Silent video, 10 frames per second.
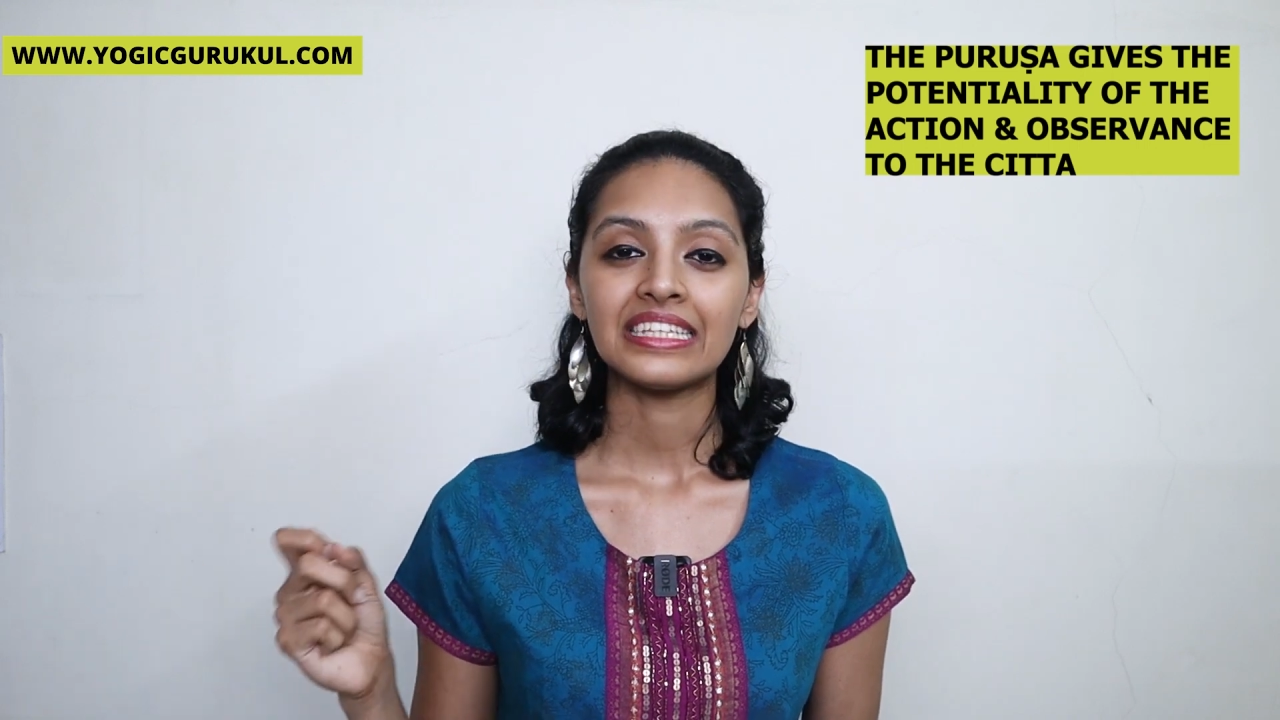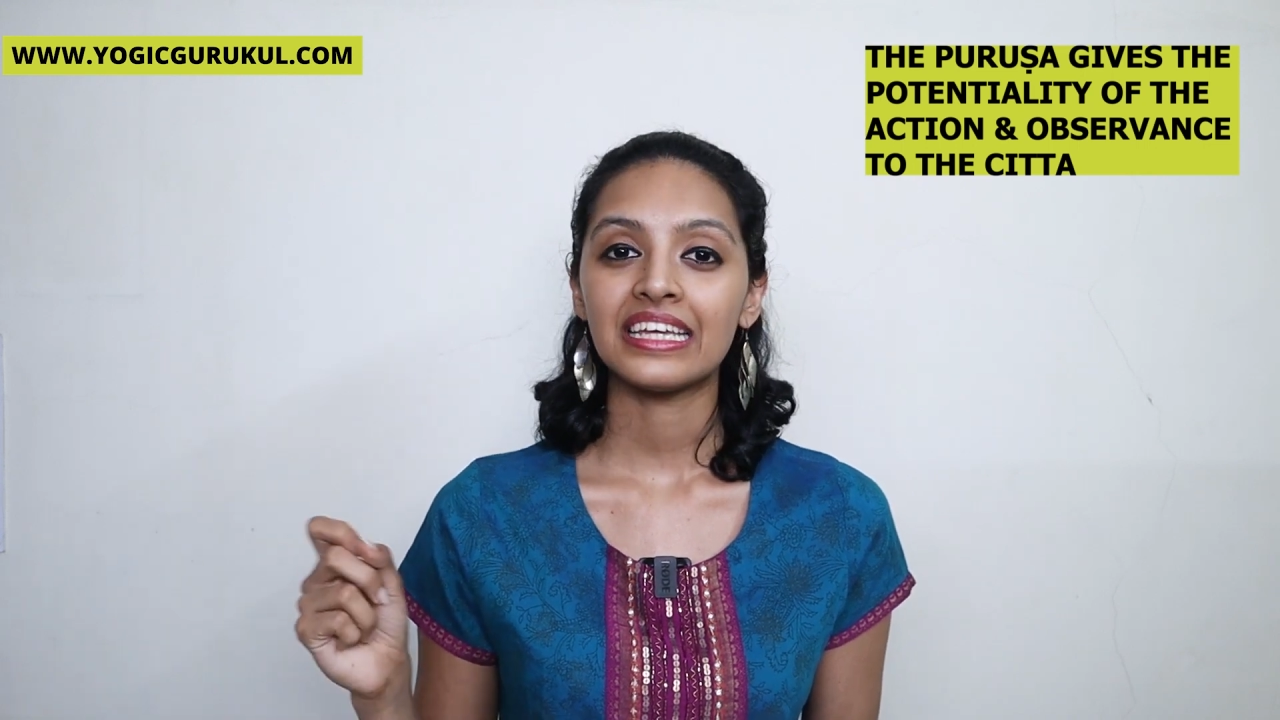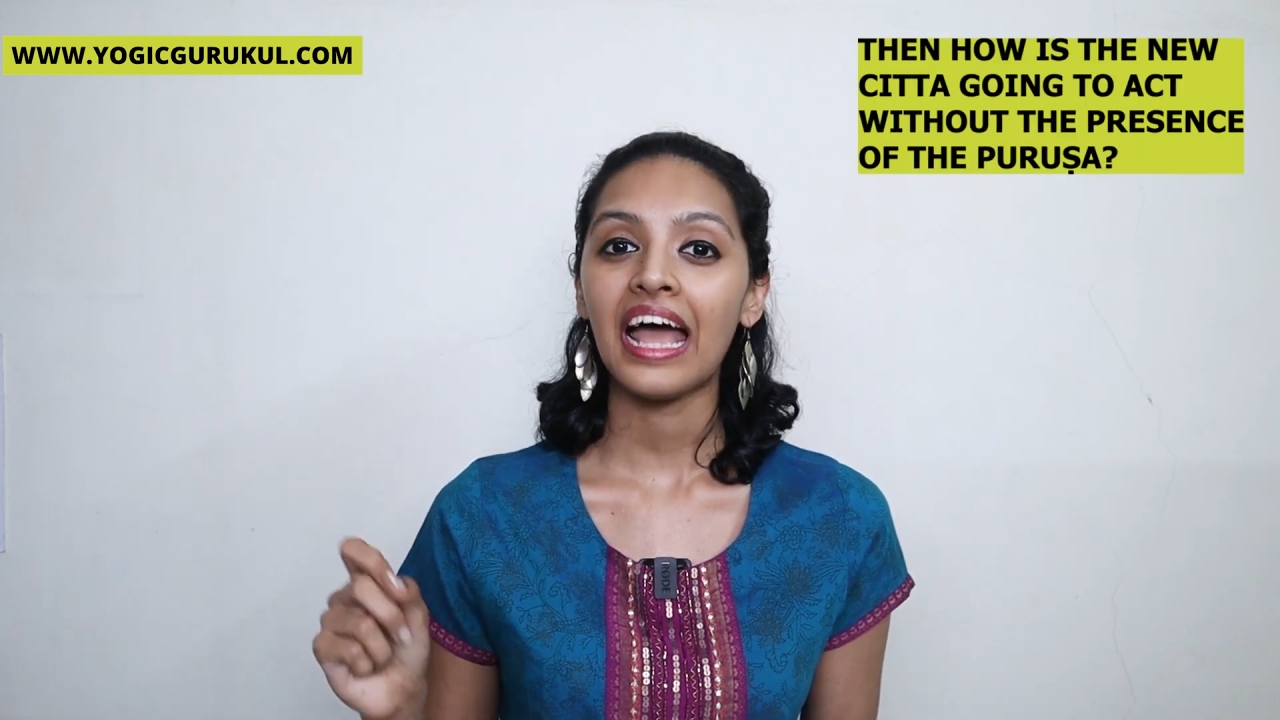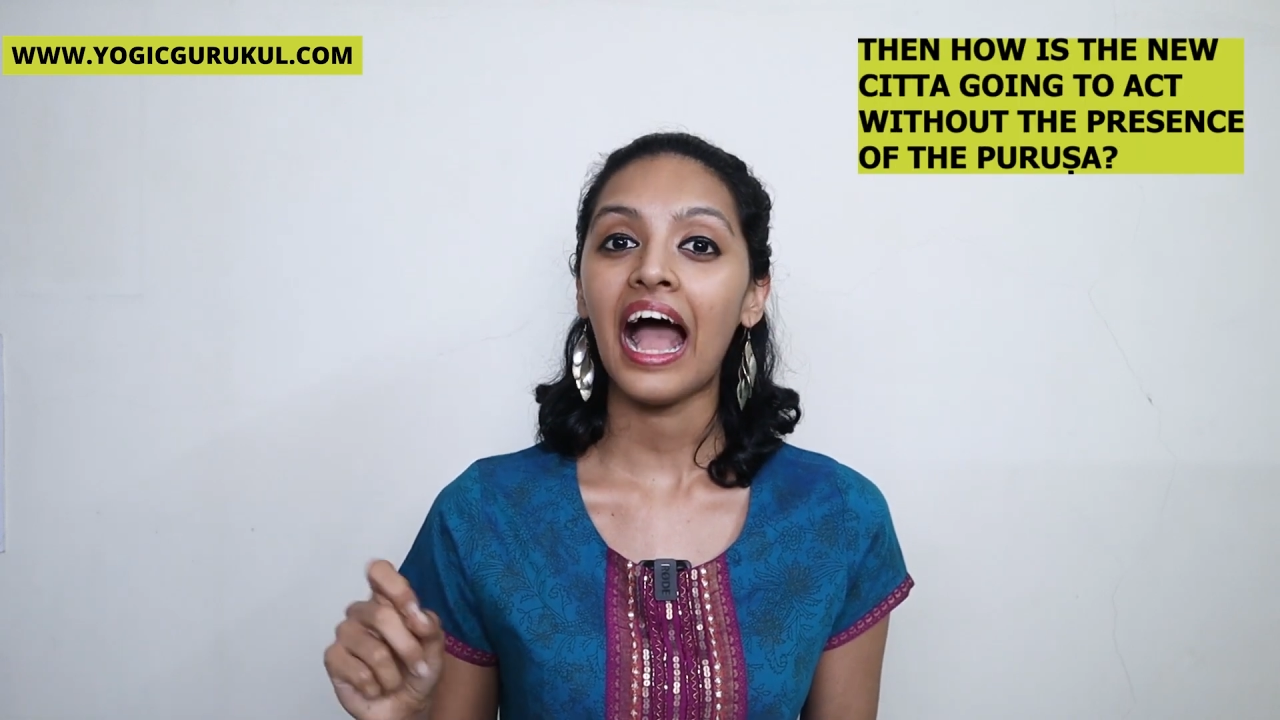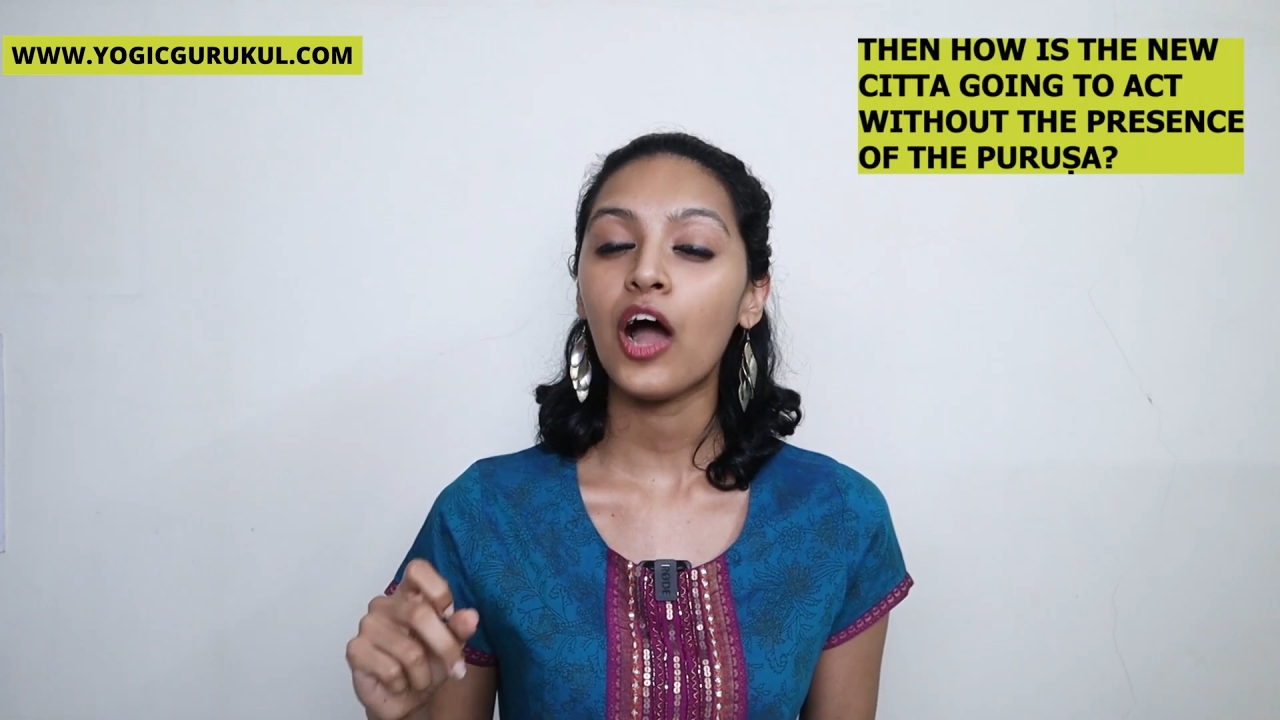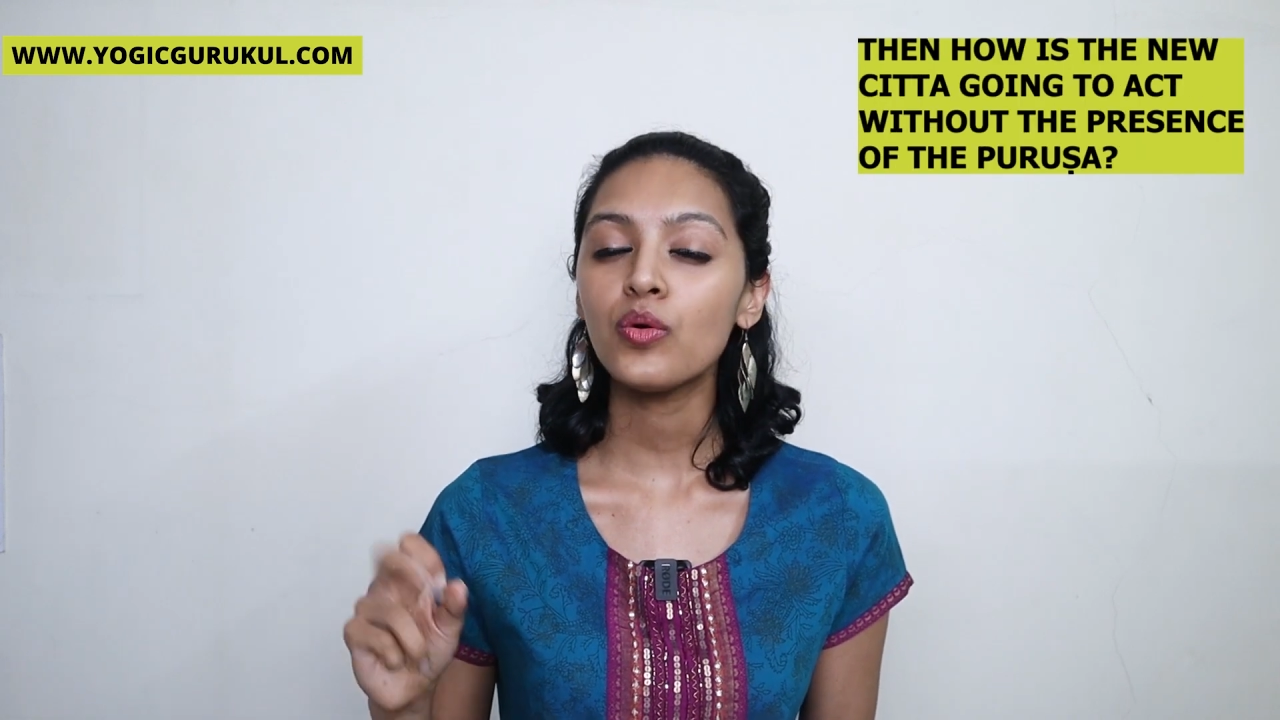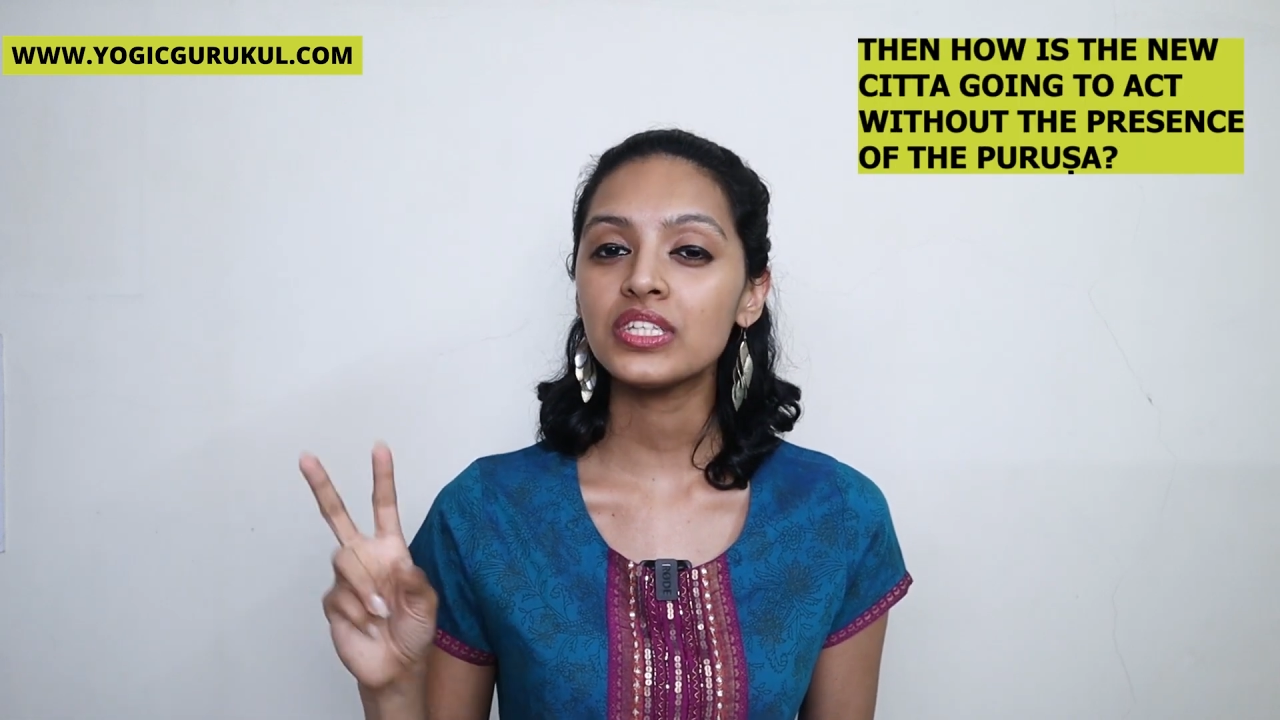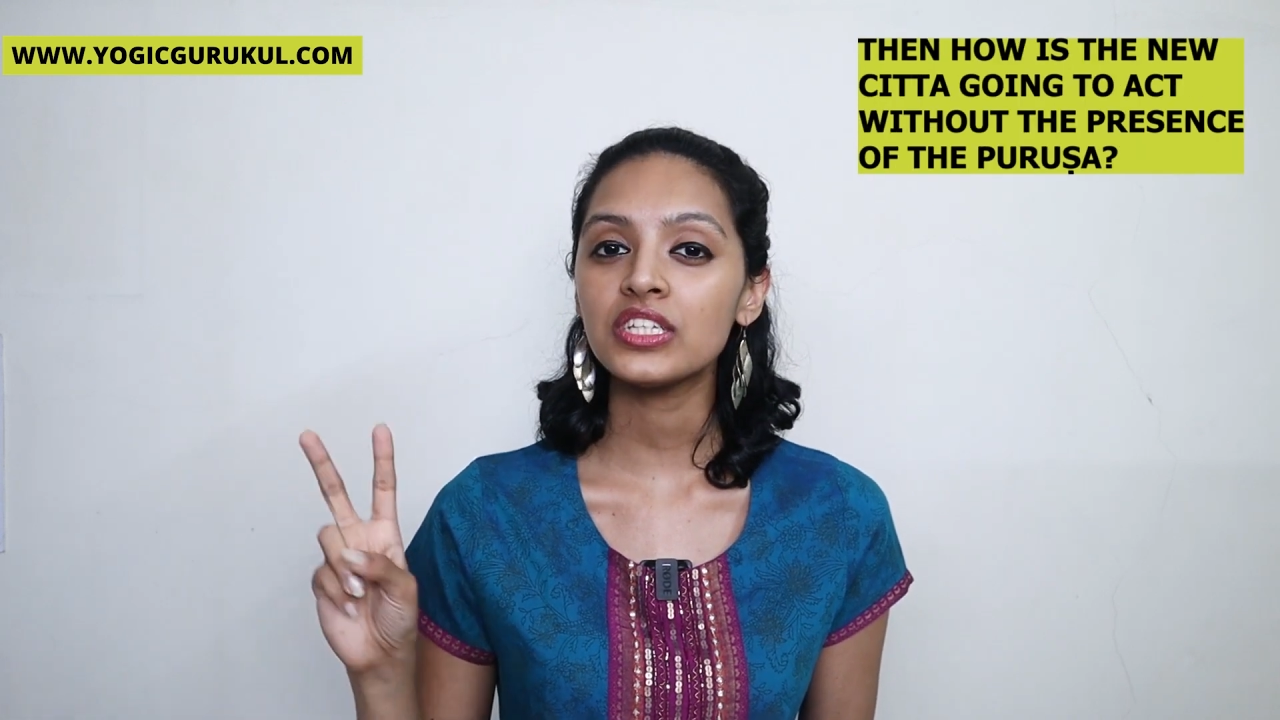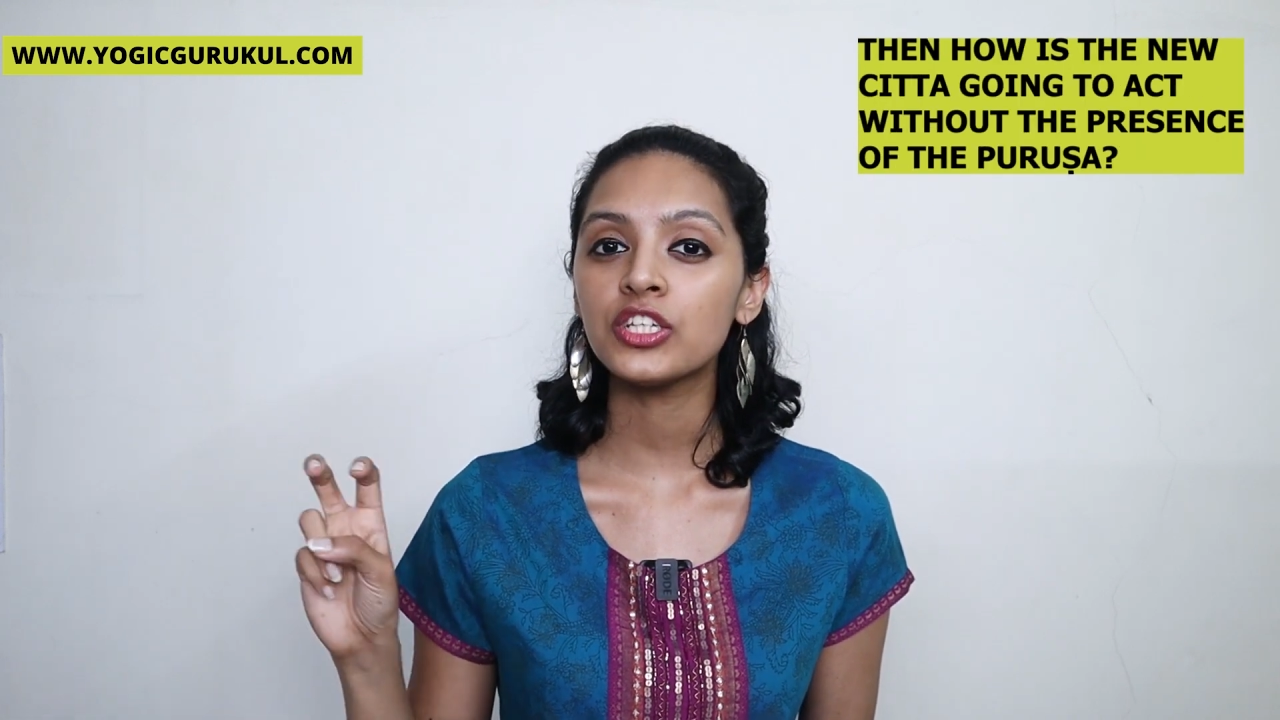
then how is